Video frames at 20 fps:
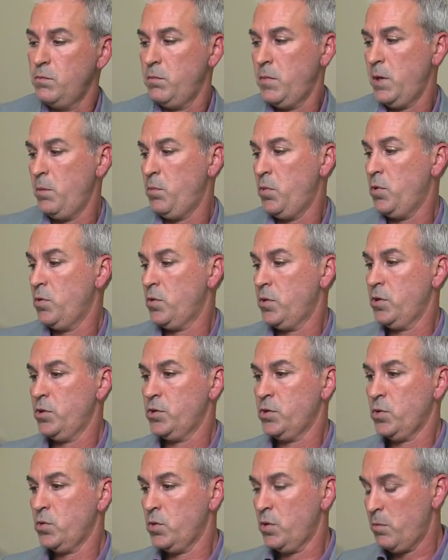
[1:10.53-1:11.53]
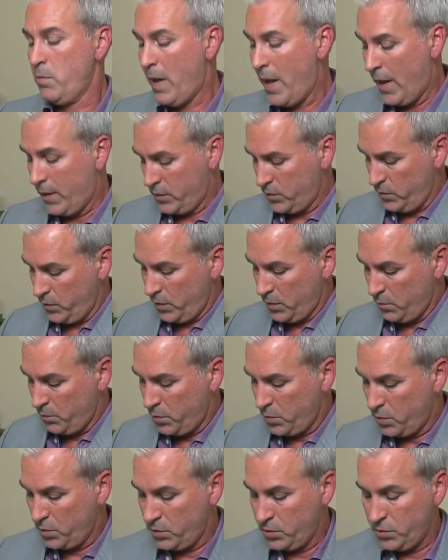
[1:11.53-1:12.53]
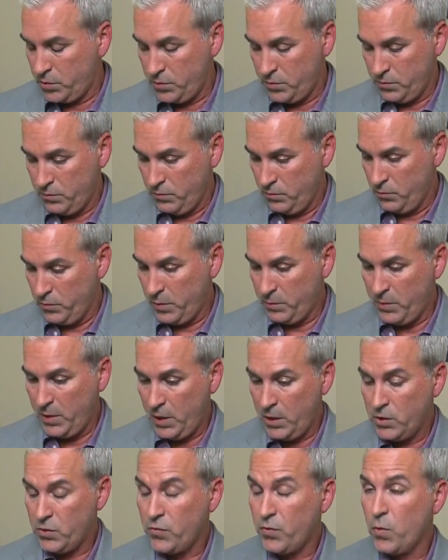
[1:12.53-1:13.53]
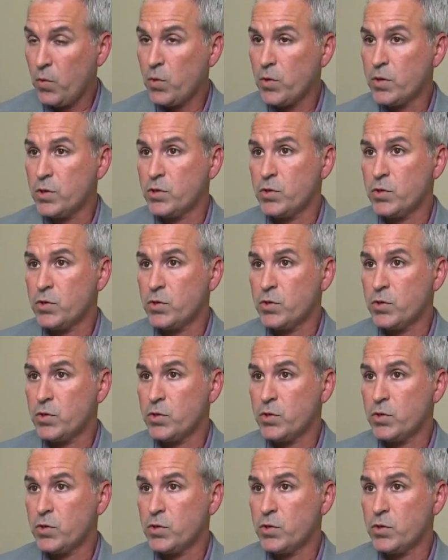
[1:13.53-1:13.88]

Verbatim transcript: by pulling a shoulder back so we can pull a sh- rib cage forward,